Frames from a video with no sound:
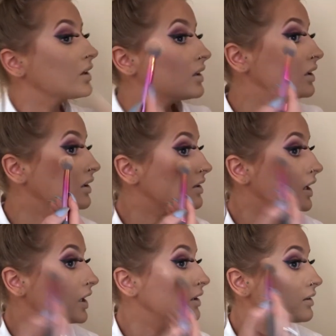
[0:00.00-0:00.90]
And let's
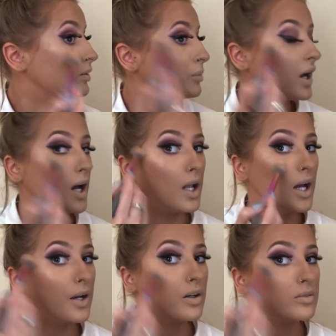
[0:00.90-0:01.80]
add some
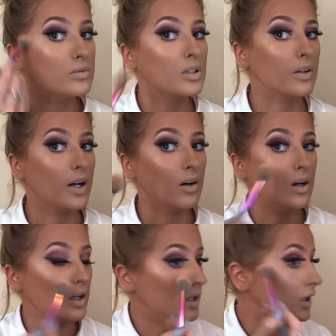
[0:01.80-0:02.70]
highlighter. Look at that
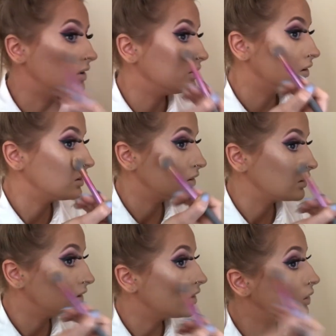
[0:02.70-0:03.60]
highlighter.
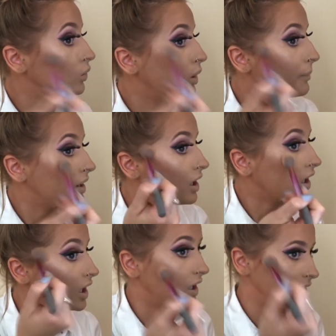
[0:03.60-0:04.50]
Oh my
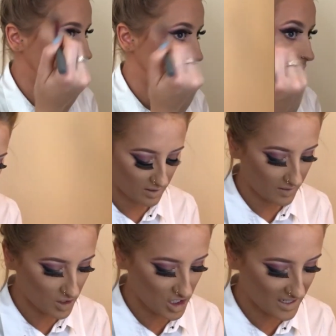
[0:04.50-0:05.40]
god. Is it
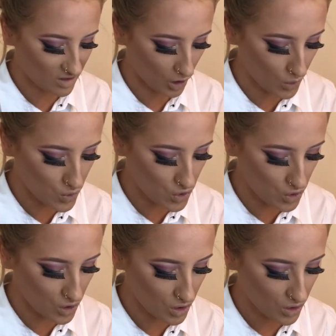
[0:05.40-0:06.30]
in the shade
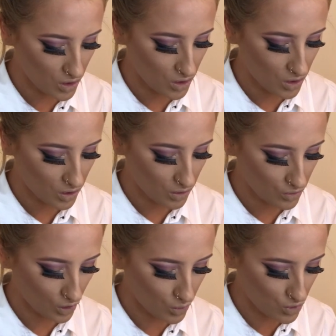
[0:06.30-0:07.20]
Toast?
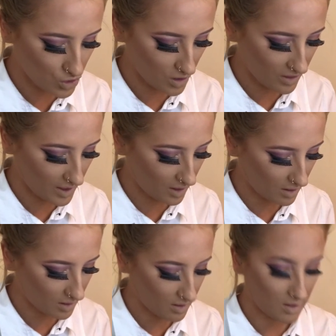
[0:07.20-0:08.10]
Toast, I
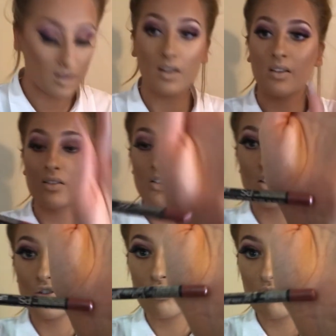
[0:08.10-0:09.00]
think. Just
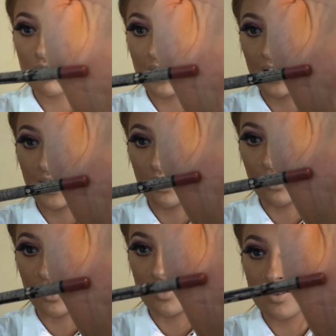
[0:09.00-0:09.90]
this really
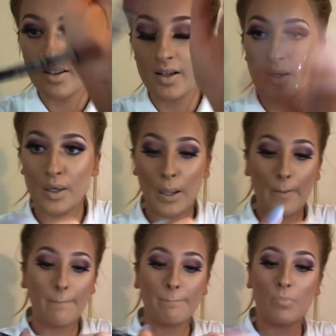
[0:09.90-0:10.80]
nice
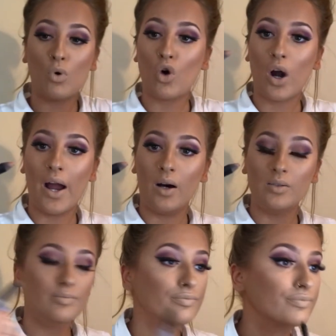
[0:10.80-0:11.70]
brown.